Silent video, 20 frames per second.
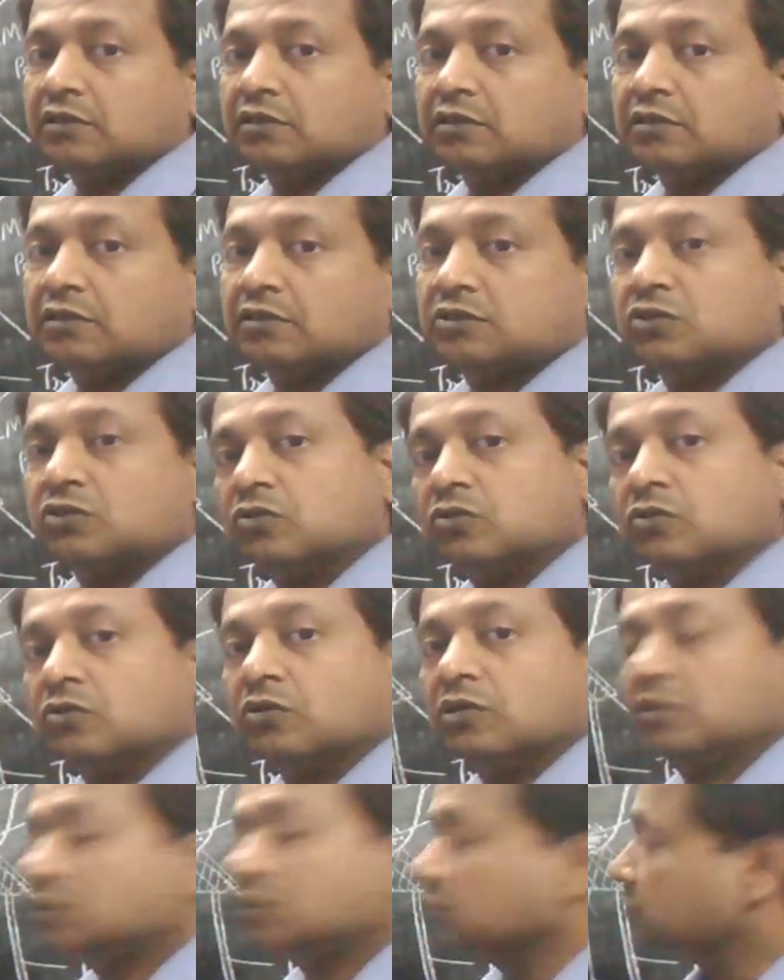so
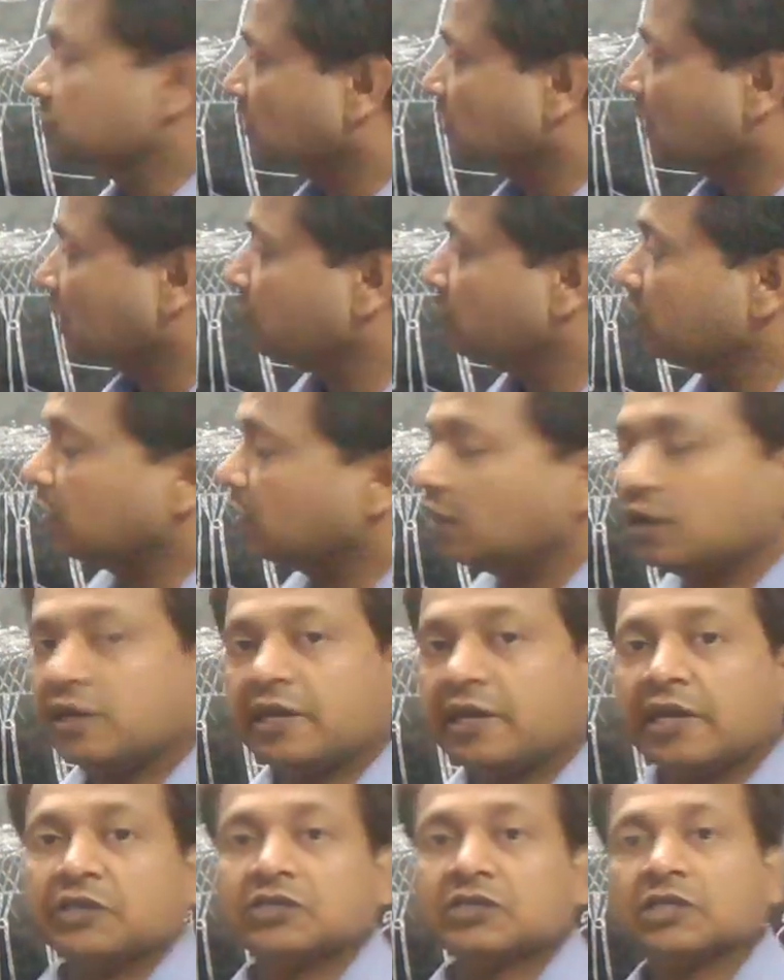this chemical
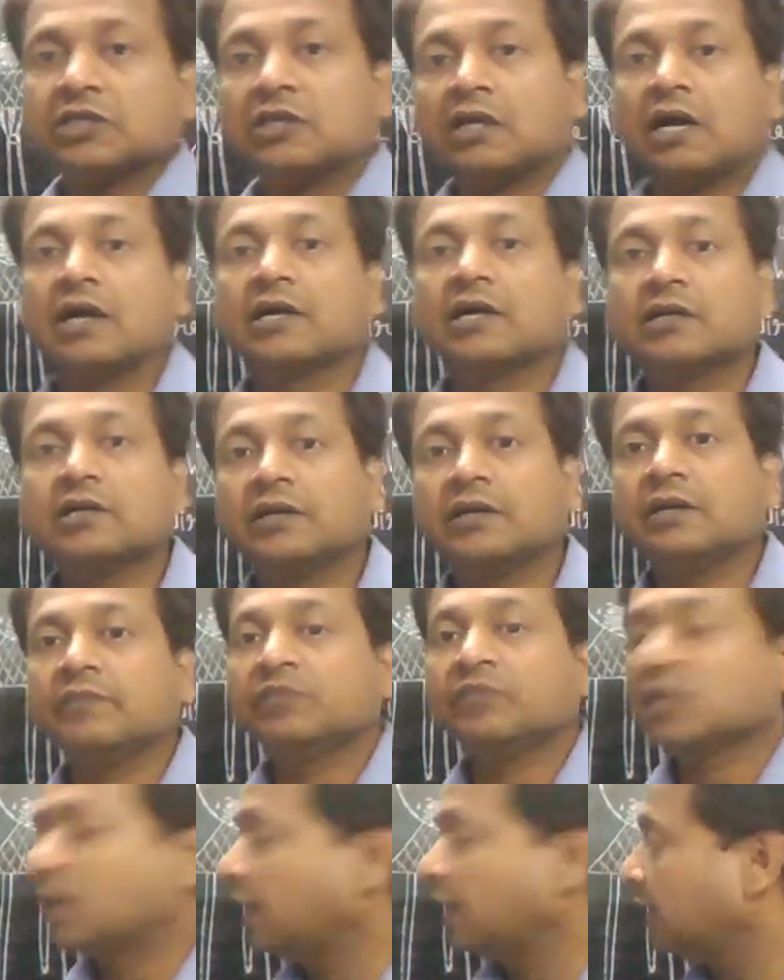reaction
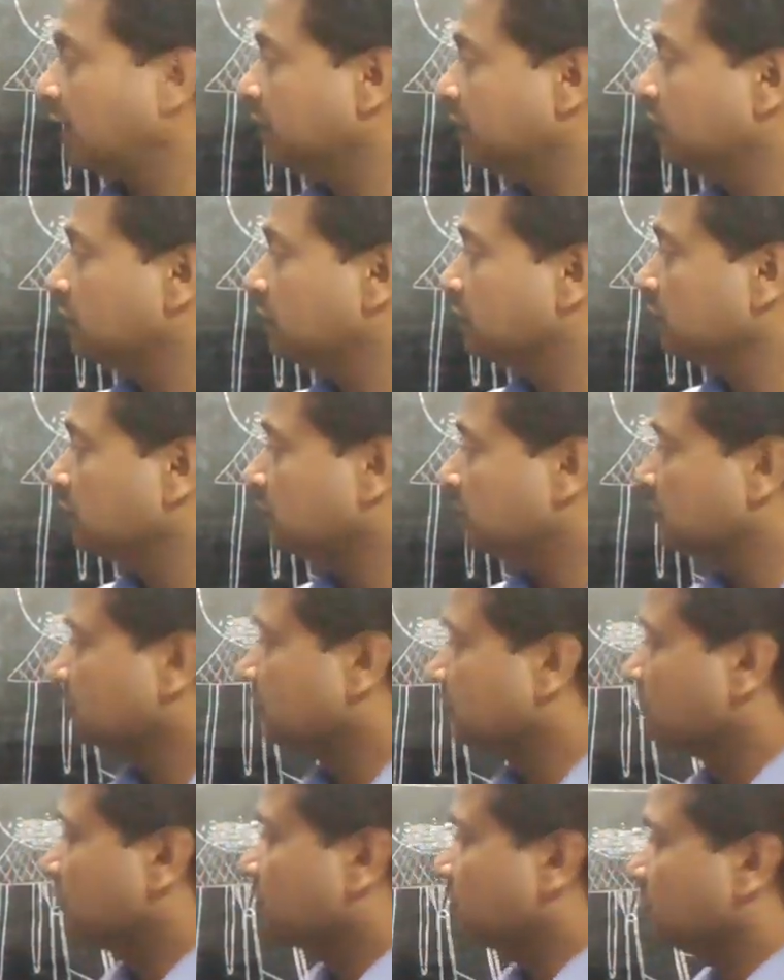occurs and
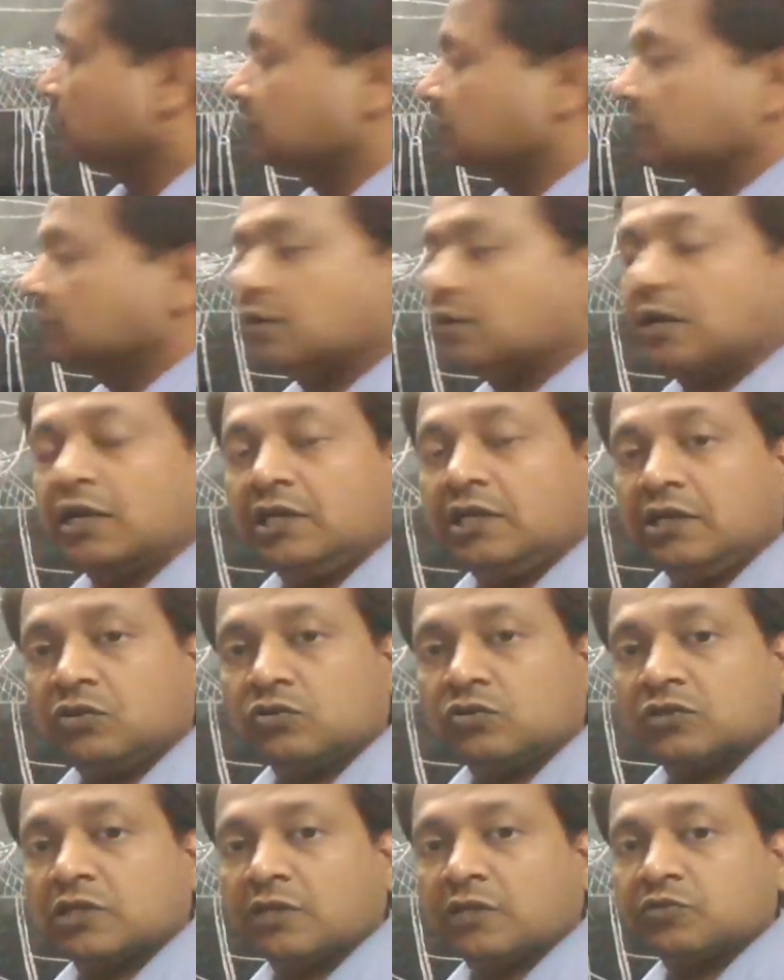a new
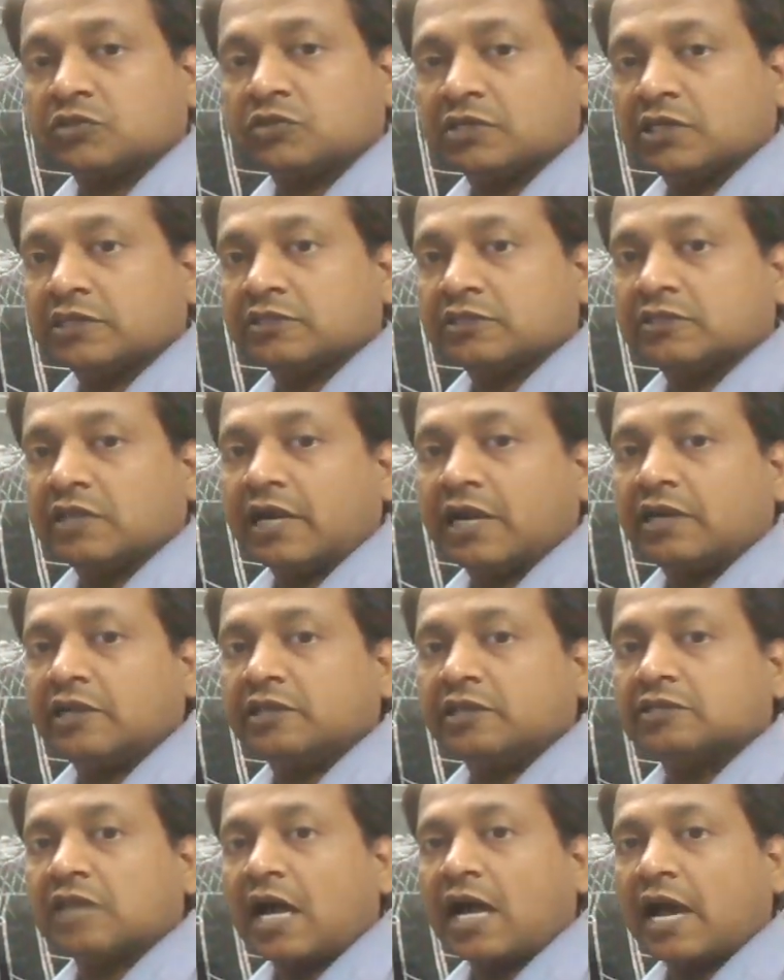substance, that
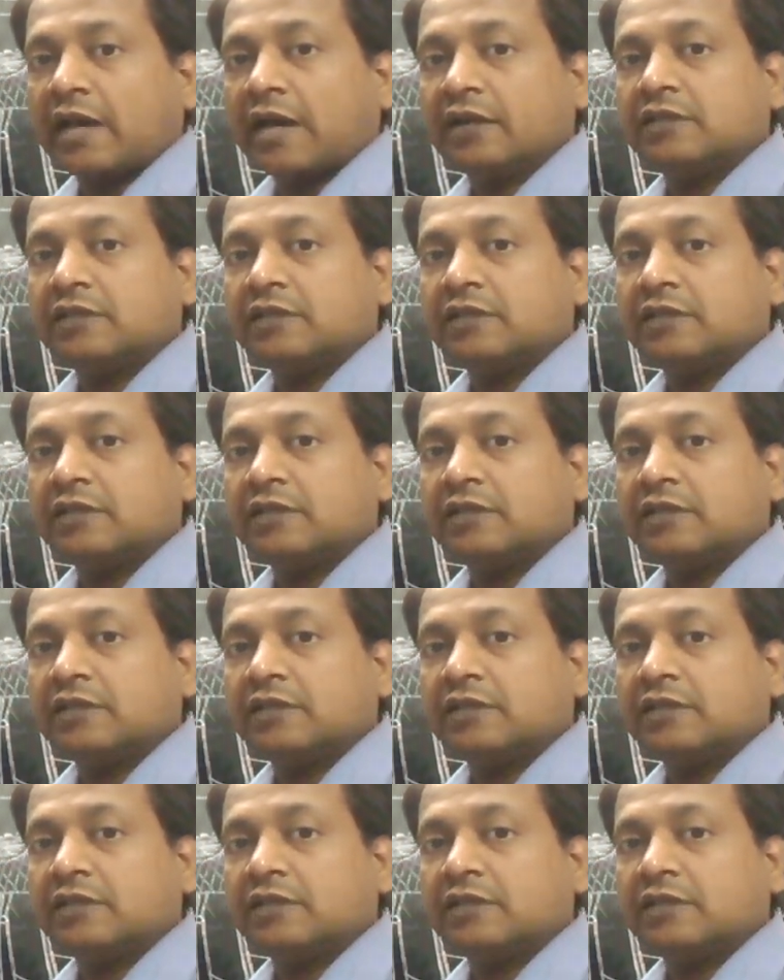is iron